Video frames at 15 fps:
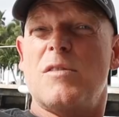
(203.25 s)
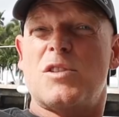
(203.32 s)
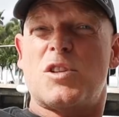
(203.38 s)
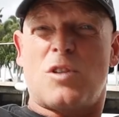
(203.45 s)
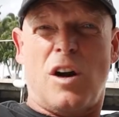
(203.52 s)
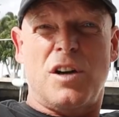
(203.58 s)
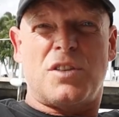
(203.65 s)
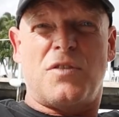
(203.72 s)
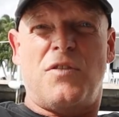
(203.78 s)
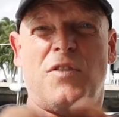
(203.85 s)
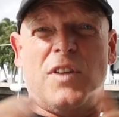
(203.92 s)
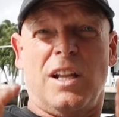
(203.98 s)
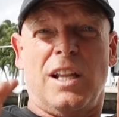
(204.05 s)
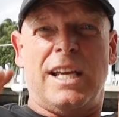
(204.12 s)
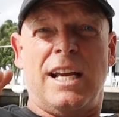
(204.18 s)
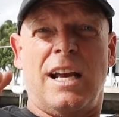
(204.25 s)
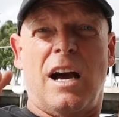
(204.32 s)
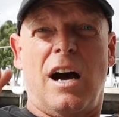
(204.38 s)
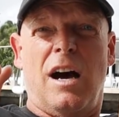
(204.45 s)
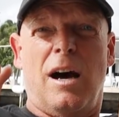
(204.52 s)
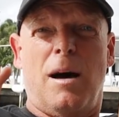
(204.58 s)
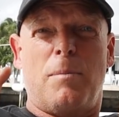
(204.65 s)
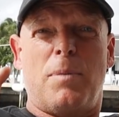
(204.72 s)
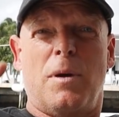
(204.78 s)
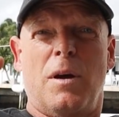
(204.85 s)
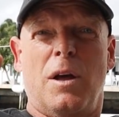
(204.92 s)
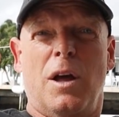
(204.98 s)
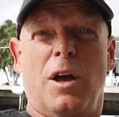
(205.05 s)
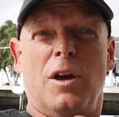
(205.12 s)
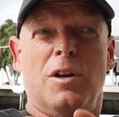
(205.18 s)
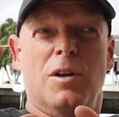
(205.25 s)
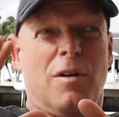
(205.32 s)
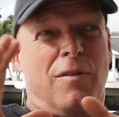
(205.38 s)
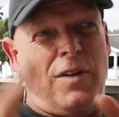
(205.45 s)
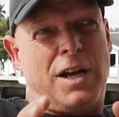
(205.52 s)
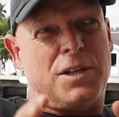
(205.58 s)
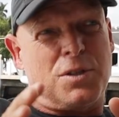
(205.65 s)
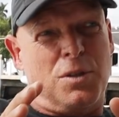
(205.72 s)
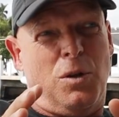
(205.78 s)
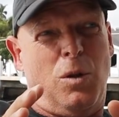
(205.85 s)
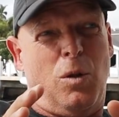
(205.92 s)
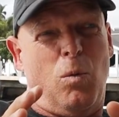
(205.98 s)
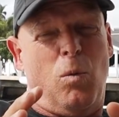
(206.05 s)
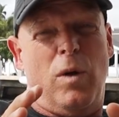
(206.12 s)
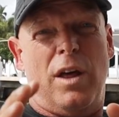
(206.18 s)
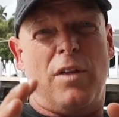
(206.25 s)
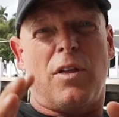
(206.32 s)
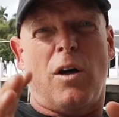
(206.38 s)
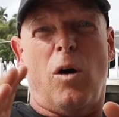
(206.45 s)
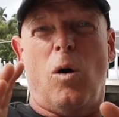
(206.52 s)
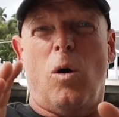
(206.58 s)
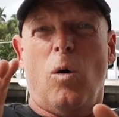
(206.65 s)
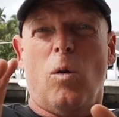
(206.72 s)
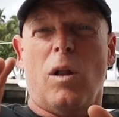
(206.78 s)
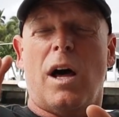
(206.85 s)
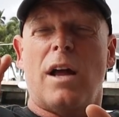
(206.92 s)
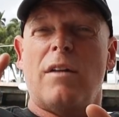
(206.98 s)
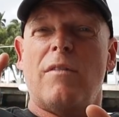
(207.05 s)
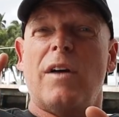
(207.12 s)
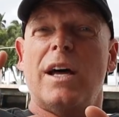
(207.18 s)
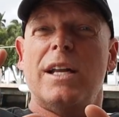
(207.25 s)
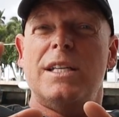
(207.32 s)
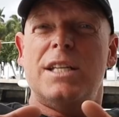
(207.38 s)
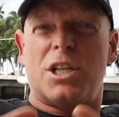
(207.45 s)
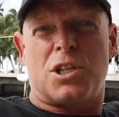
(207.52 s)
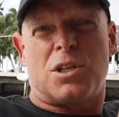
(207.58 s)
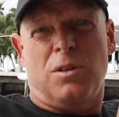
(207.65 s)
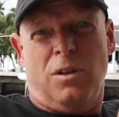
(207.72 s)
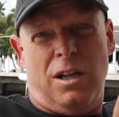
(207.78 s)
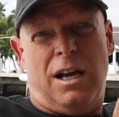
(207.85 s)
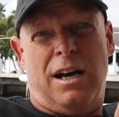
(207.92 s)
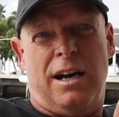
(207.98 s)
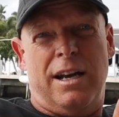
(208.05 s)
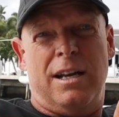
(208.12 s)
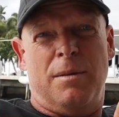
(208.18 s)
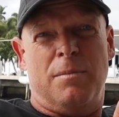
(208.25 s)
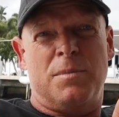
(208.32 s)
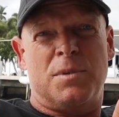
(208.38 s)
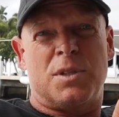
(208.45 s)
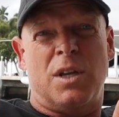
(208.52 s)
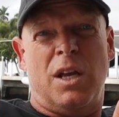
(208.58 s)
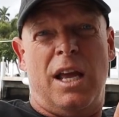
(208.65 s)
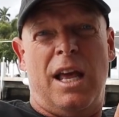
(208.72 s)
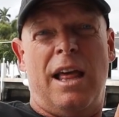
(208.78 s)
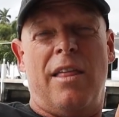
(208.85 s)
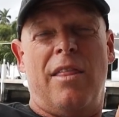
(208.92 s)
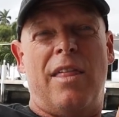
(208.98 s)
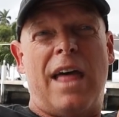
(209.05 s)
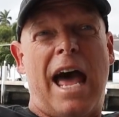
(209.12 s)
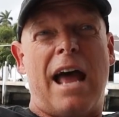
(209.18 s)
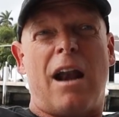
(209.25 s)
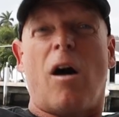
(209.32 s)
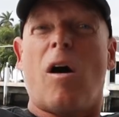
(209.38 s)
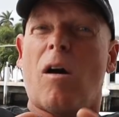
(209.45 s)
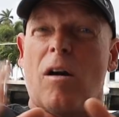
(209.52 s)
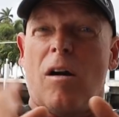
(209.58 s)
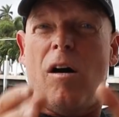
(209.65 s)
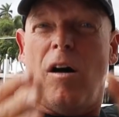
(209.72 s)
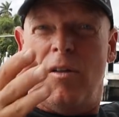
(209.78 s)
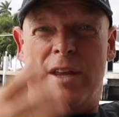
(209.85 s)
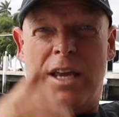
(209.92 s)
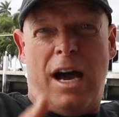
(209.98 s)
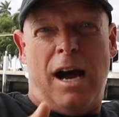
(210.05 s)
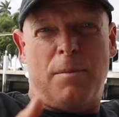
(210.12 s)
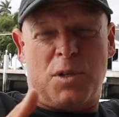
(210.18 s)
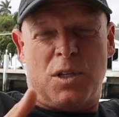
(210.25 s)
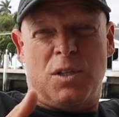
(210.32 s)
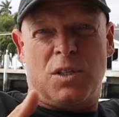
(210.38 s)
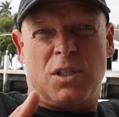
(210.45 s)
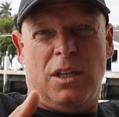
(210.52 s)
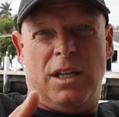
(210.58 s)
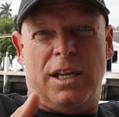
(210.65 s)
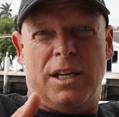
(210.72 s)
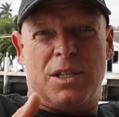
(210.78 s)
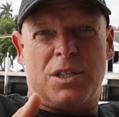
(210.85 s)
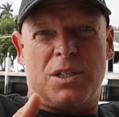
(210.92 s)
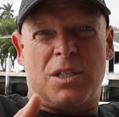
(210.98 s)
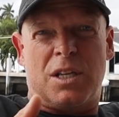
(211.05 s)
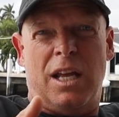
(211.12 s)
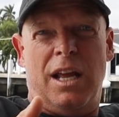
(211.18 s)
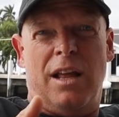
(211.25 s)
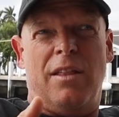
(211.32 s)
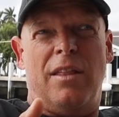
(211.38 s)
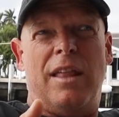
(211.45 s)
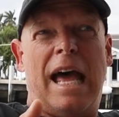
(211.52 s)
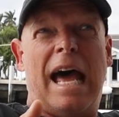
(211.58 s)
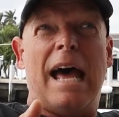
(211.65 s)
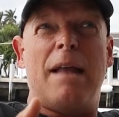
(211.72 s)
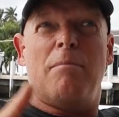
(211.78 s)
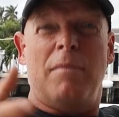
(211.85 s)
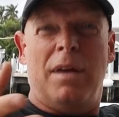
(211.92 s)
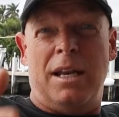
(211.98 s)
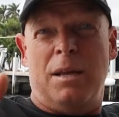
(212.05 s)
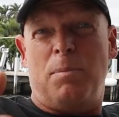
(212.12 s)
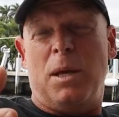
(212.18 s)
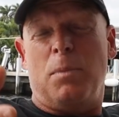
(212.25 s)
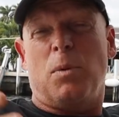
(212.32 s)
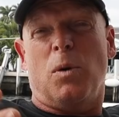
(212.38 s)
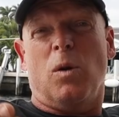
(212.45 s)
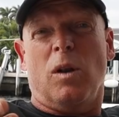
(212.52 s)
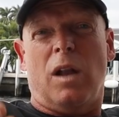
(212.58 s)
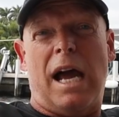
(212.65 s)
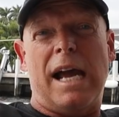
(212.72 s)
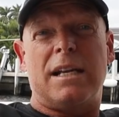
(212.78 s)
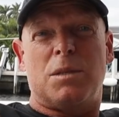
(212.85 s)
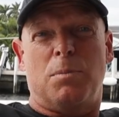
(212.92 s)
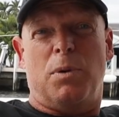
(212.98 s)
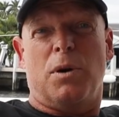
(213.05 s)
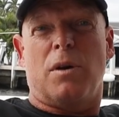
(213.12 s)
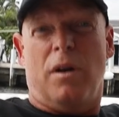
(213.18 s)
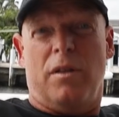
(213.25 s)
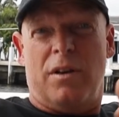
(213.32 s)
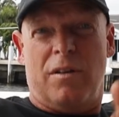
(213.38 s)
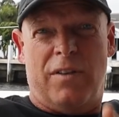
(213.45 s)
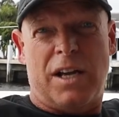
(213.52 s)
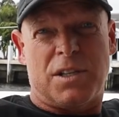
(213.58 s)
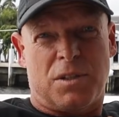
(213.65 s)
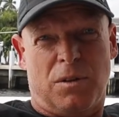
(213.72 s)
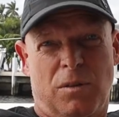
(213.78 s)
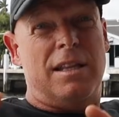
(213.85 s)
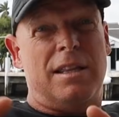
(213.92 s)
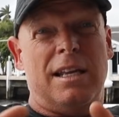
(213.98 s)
starts filling up your vessel with a whole lot of additional items that aren't on the options list that many people like to put on their vessel.